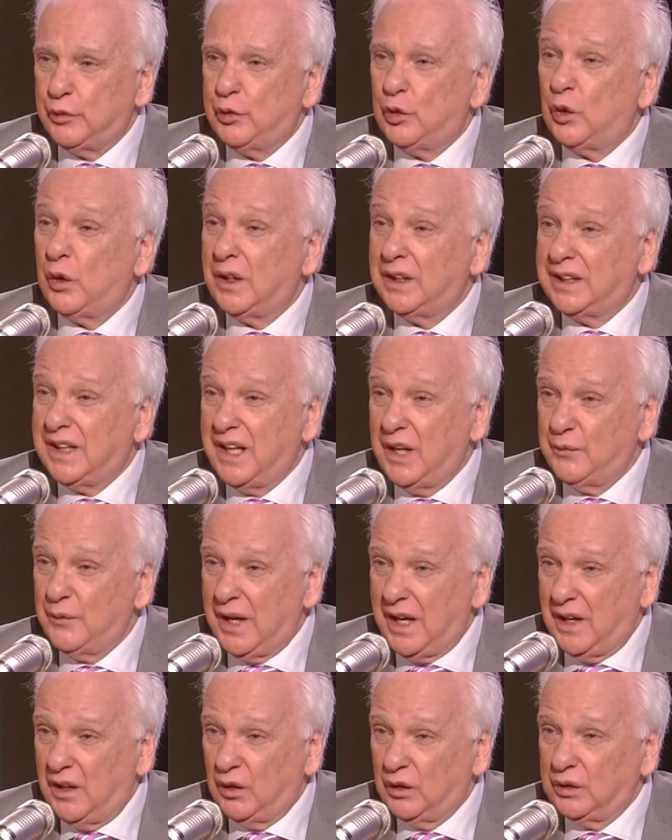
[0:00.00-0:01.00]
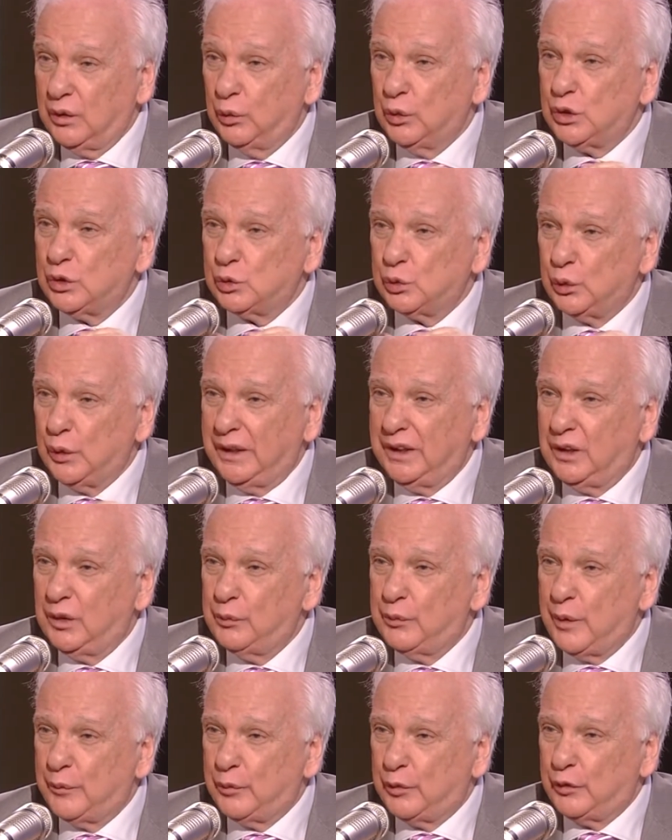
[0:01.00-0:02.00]
before it came out, it was
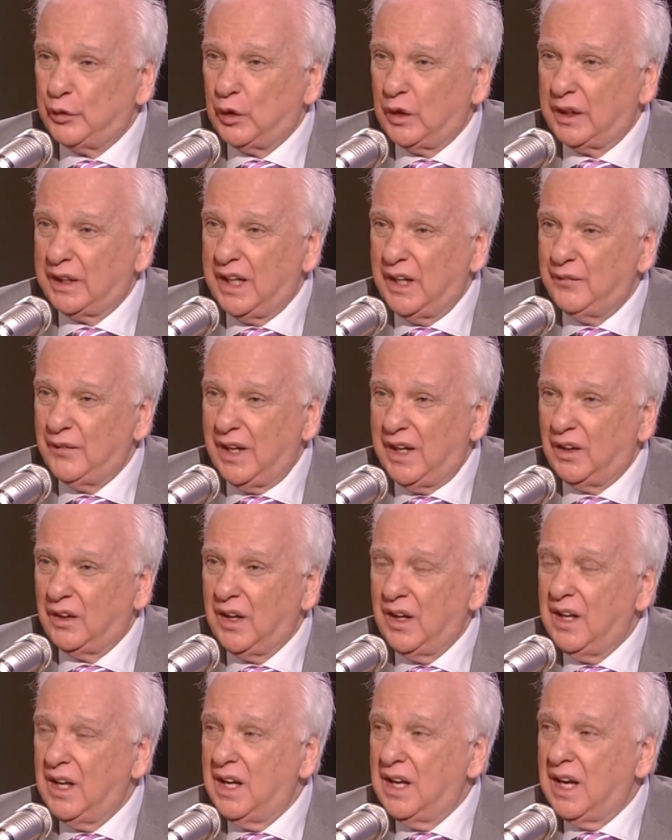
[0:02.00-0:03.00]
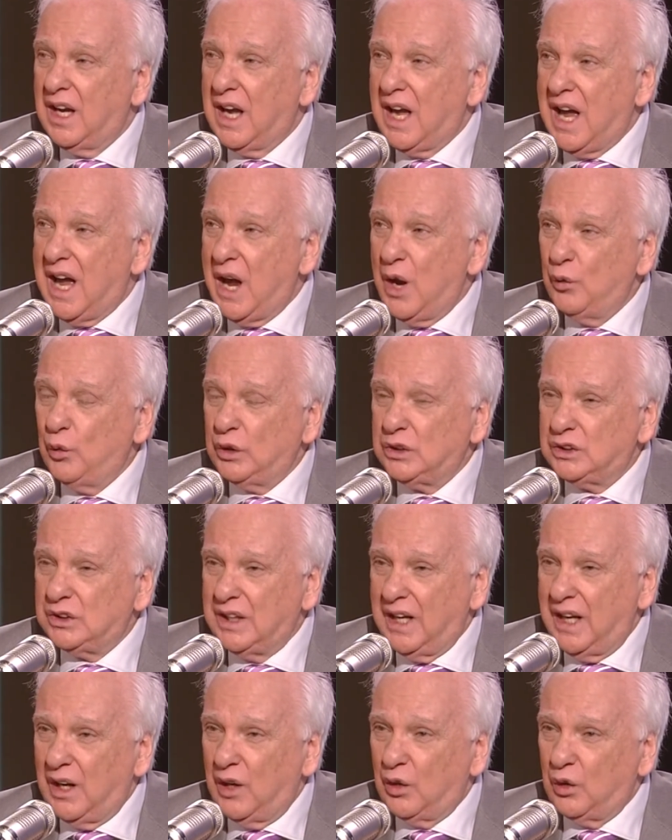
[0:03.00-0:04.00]
written, but before it came out, I
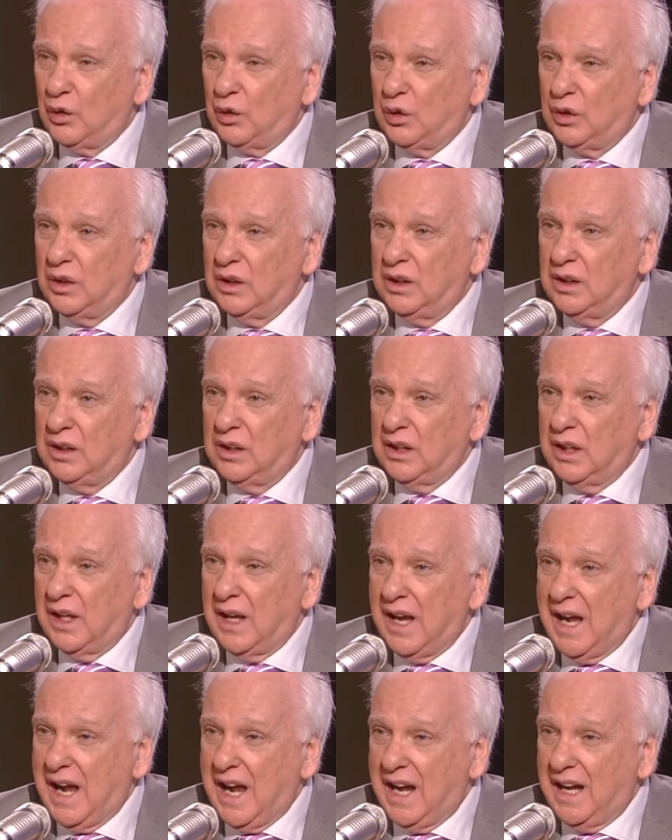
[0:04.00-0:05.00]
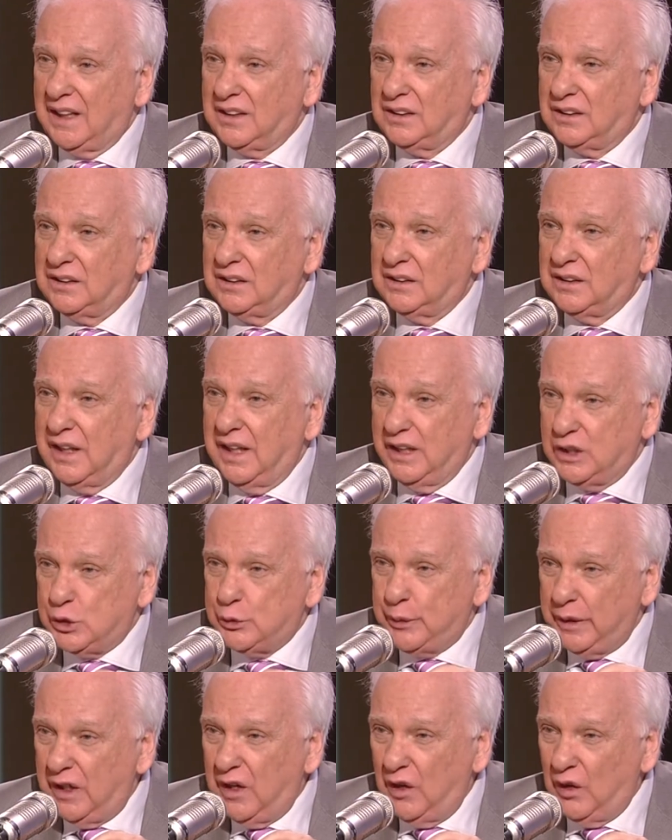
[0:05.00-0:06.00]
was now at
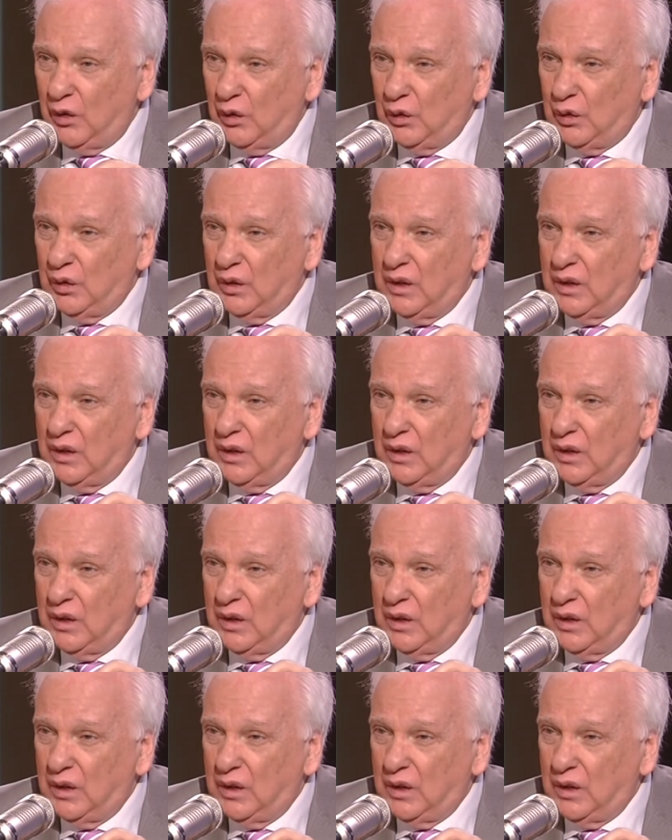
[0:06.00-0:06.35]
HBO.